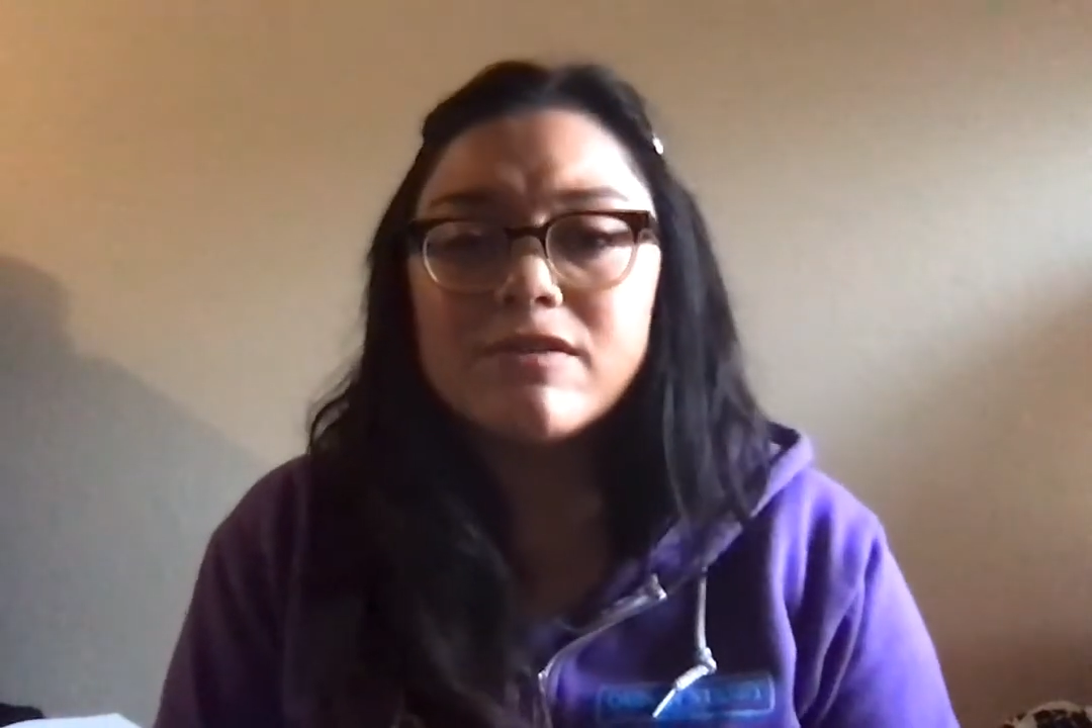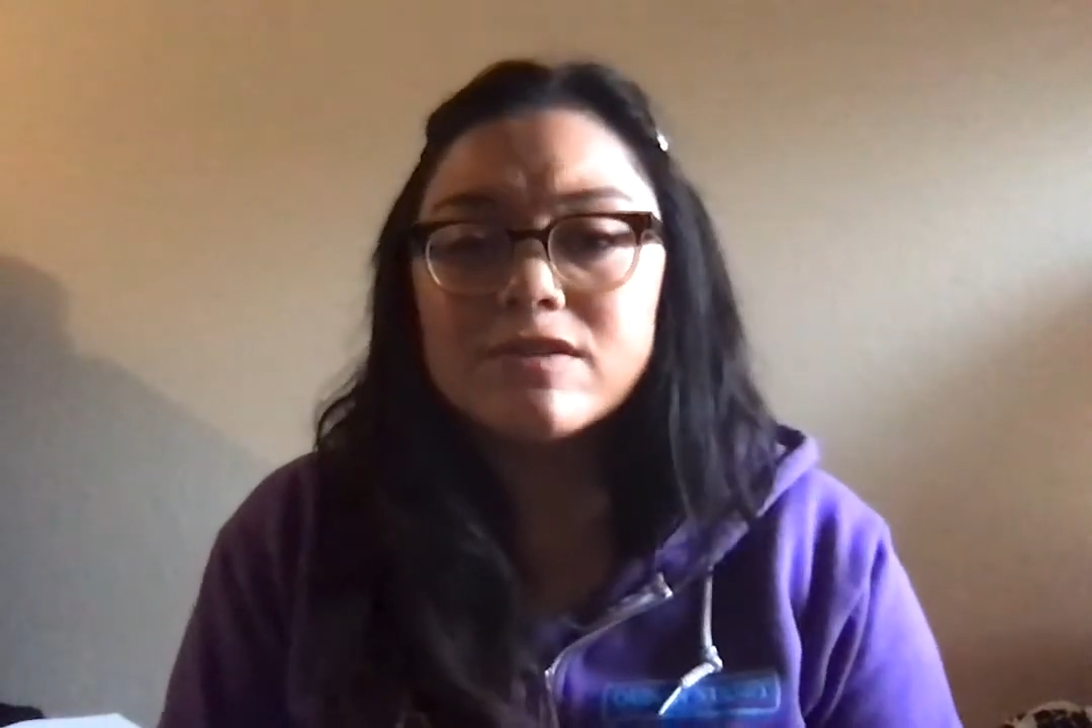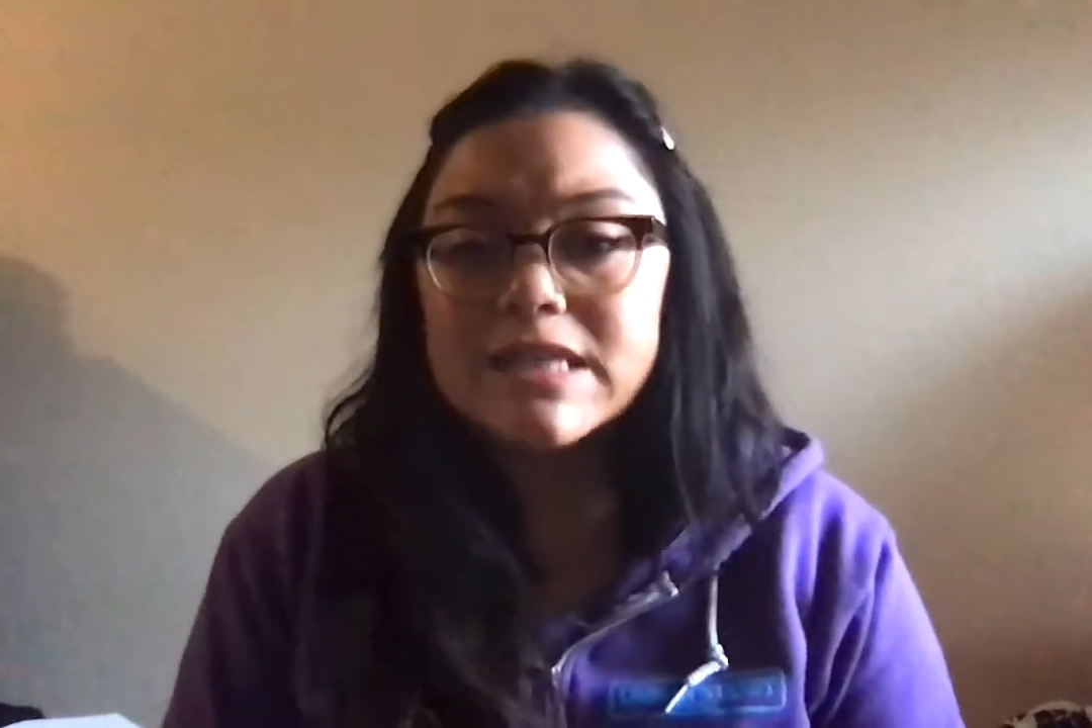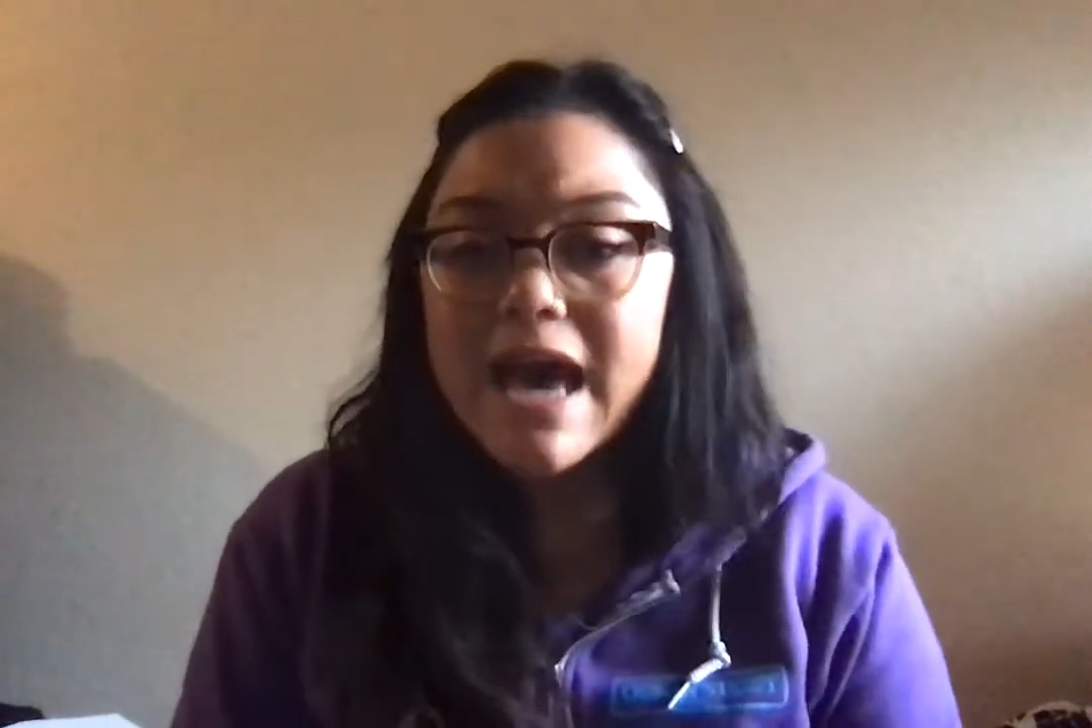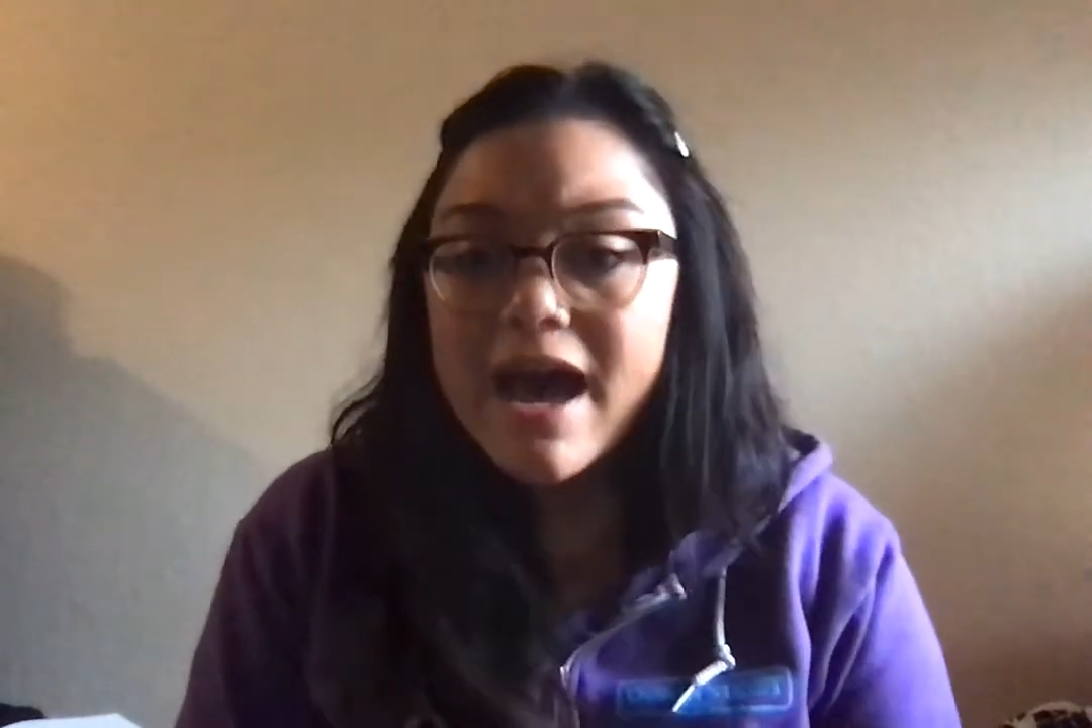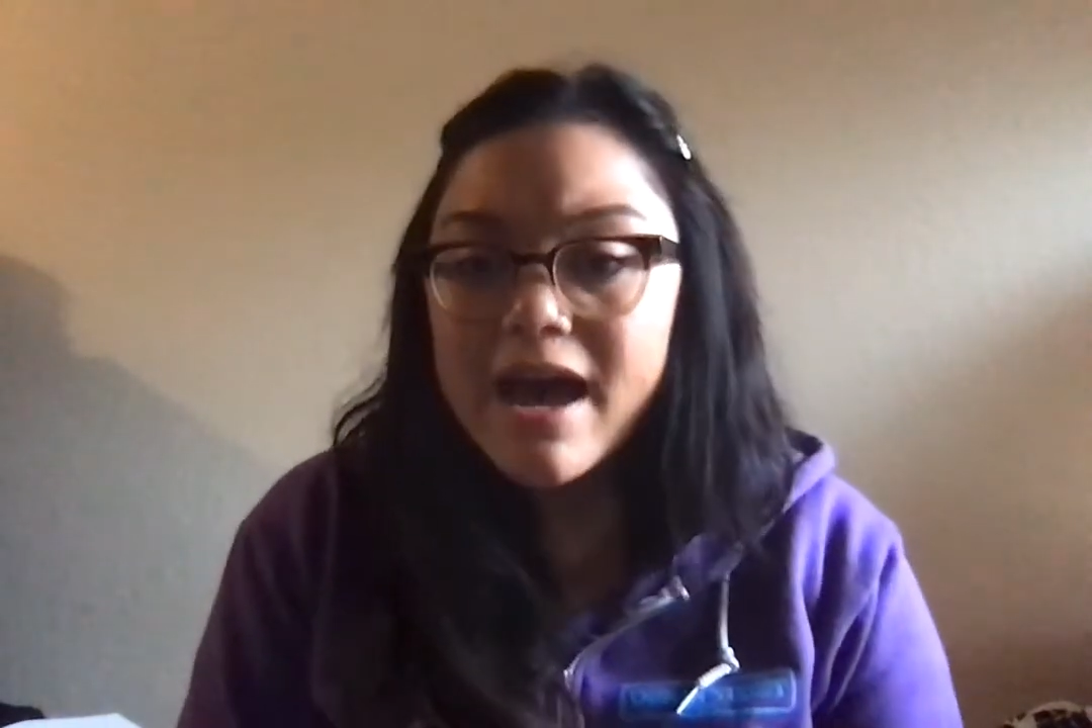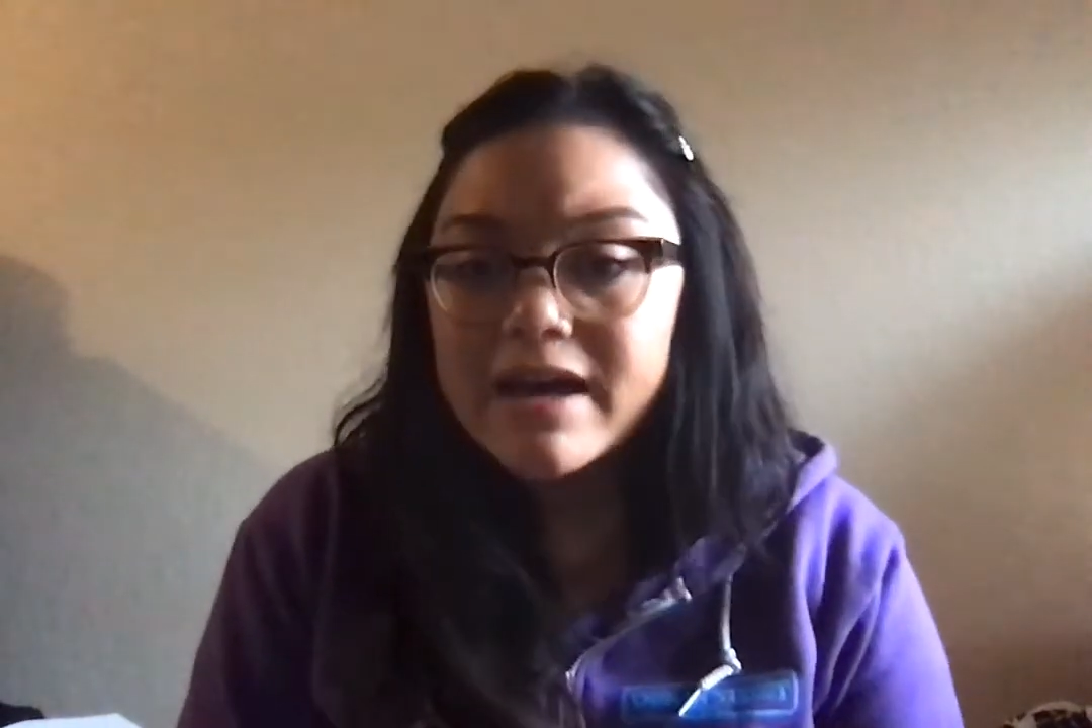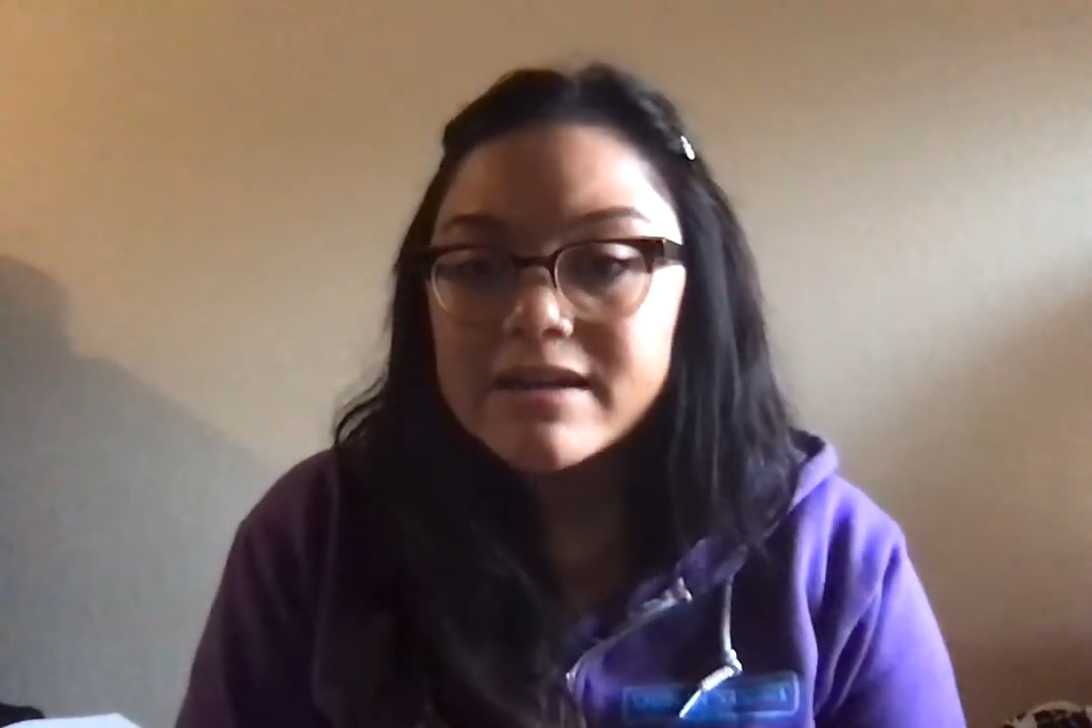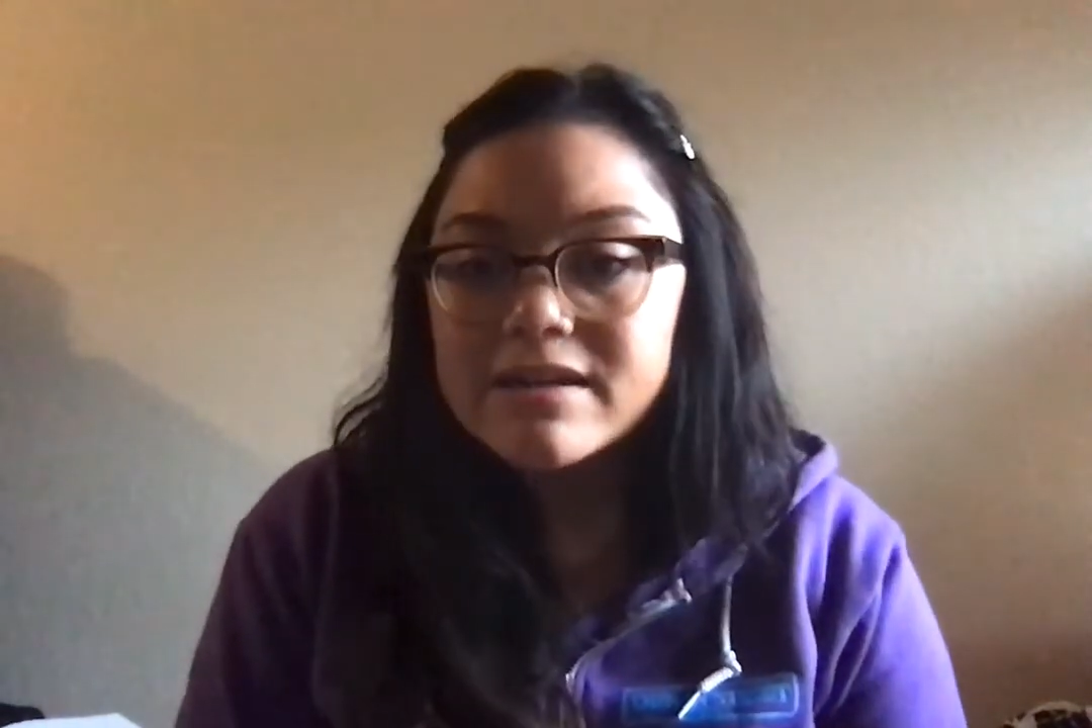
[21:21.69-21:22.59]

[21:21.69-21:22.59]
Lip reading: sad?